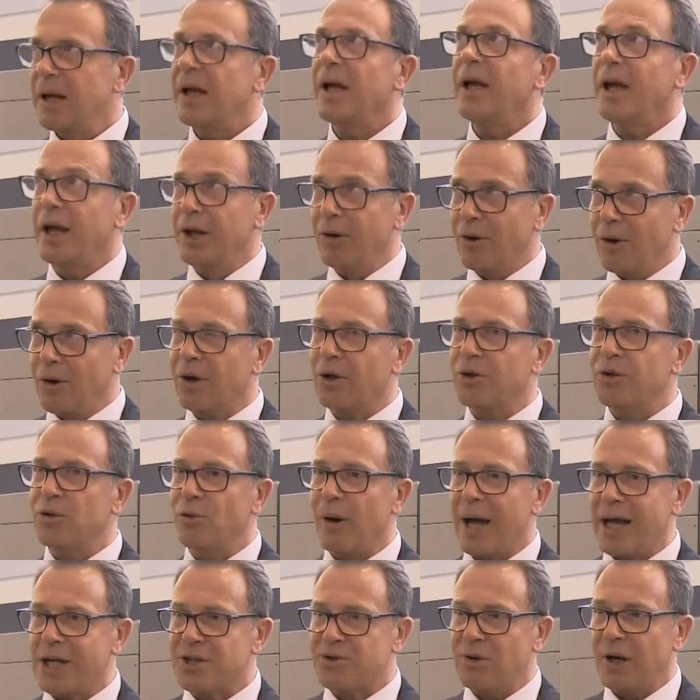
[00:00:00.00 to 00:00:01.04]
in order
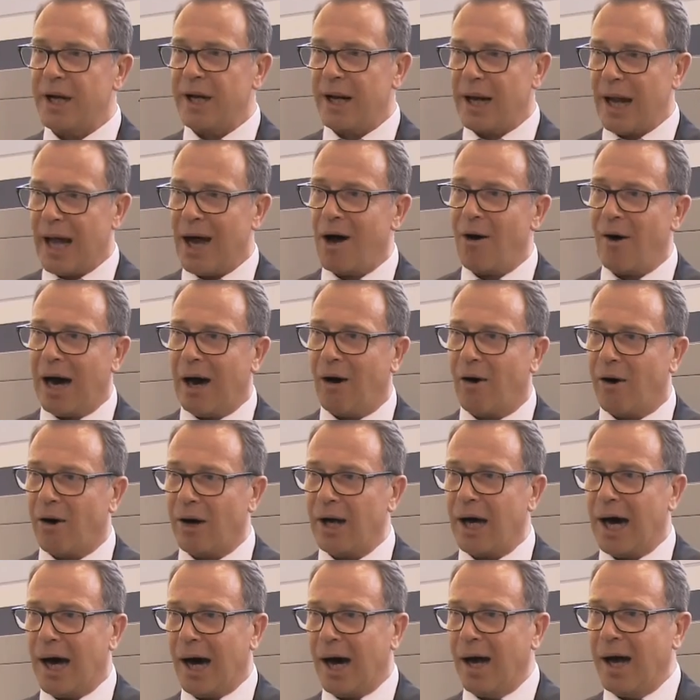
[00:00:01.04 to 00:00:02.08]
to actually allow
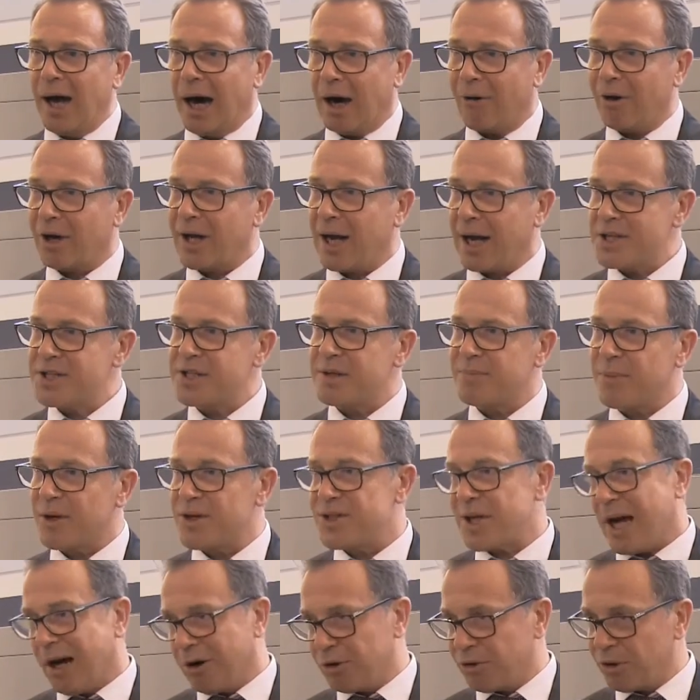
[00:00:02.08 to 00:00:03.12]
our
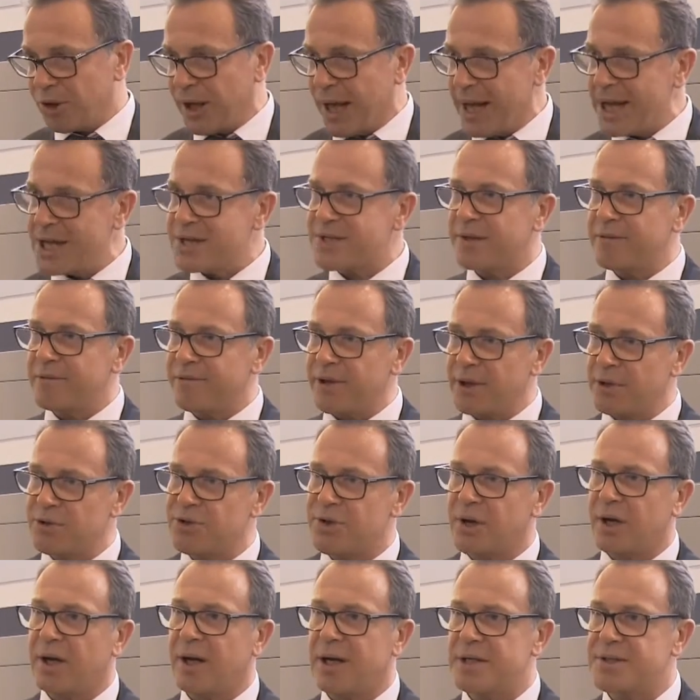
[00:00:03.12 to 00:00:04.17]
customers, our today's and
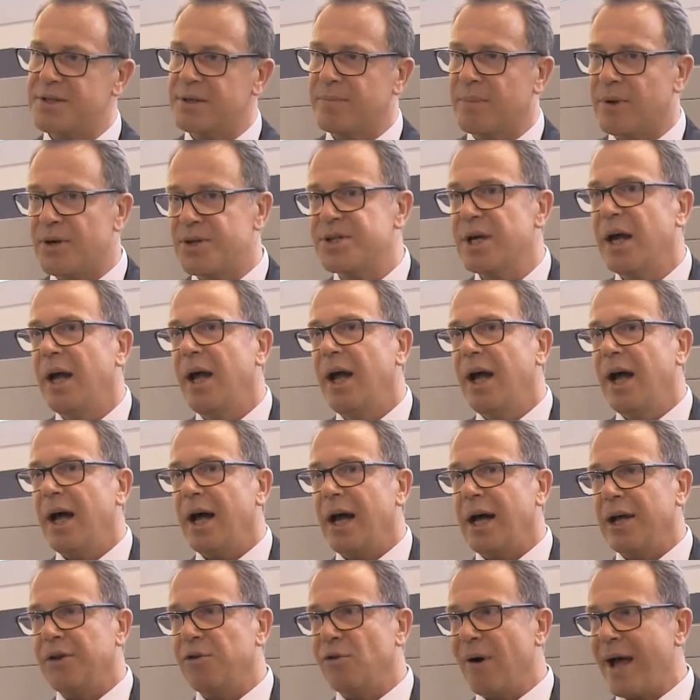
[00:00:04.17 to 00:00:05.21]
future customers,
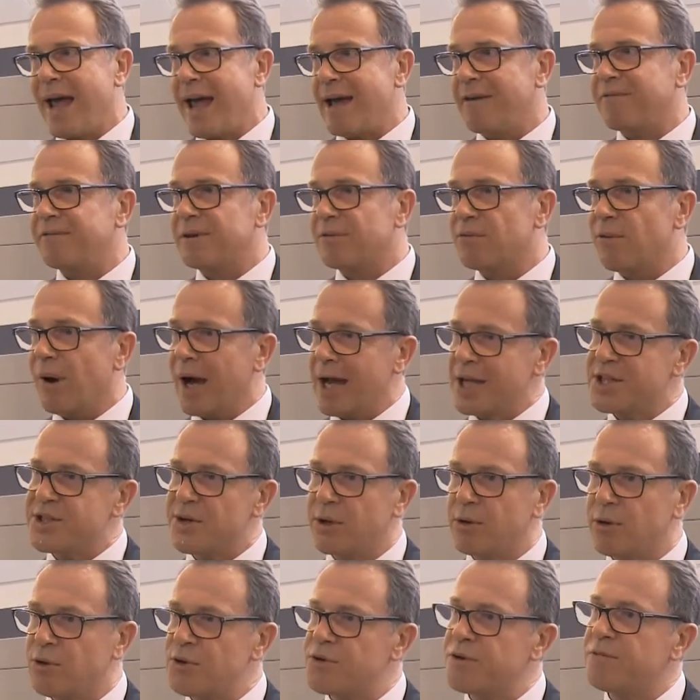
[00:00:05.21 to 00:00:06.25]
to have the right
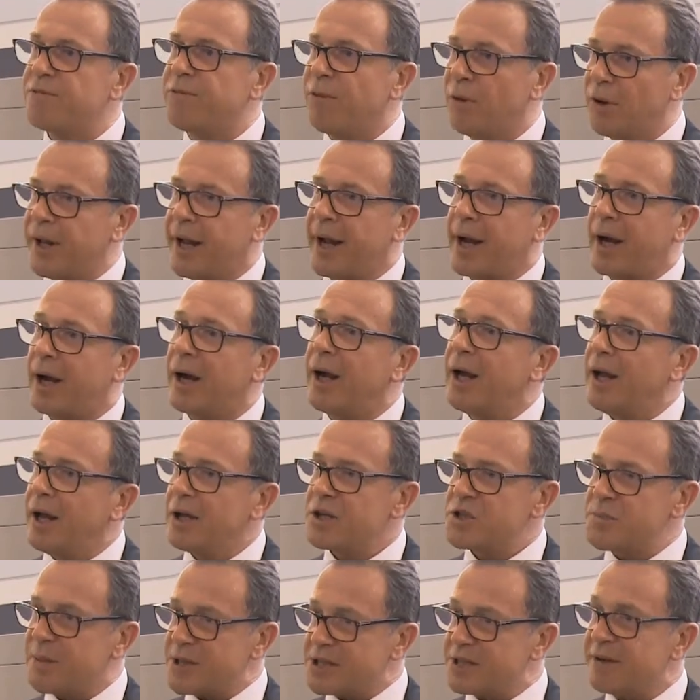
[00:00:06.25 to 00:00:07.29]
solution for their
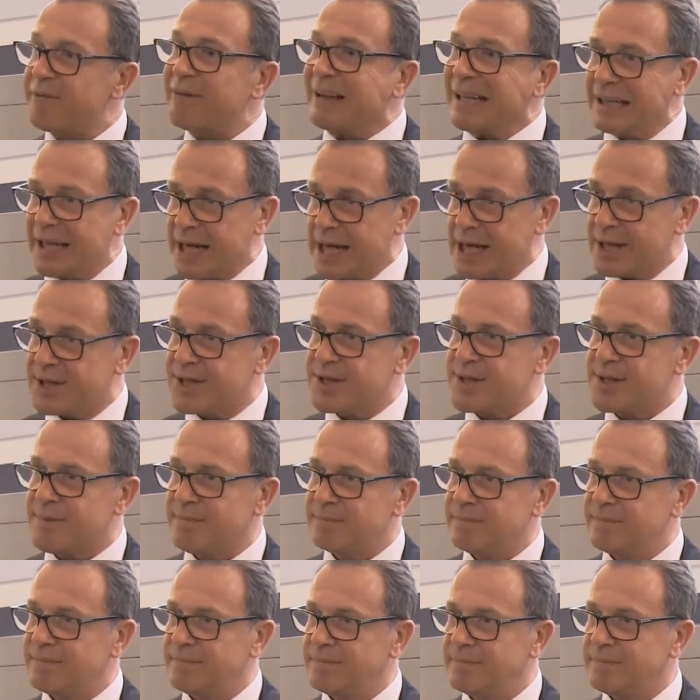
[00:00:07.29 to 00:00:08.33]
specific needs.
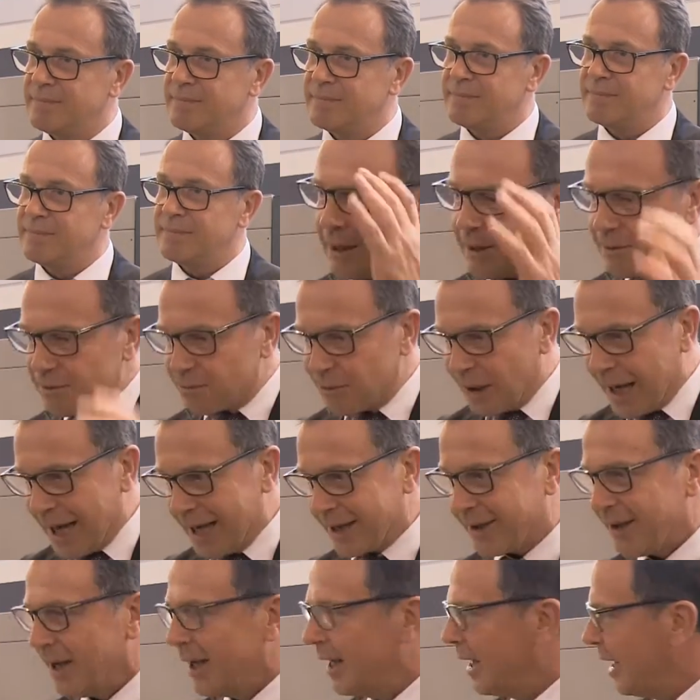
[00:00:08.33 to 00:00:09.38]
Right.